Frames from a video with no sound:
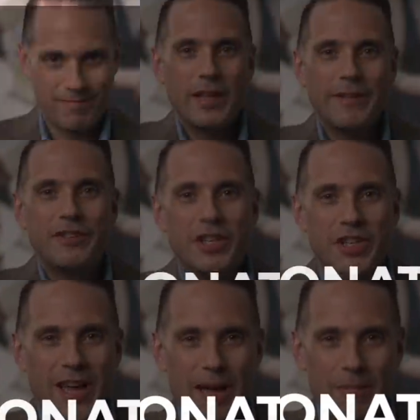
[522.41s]

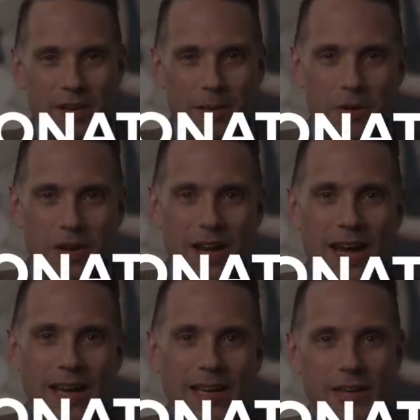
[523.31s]
Life-changing habit number
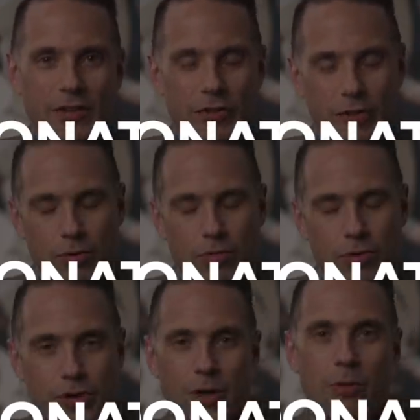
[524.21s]
9 is to
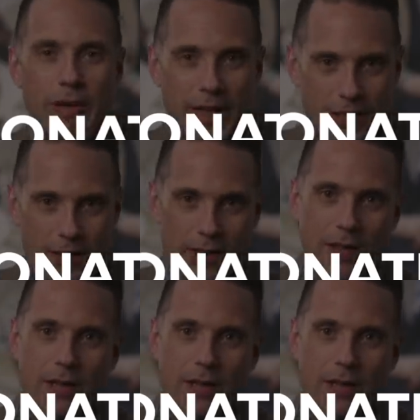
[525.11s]
donate.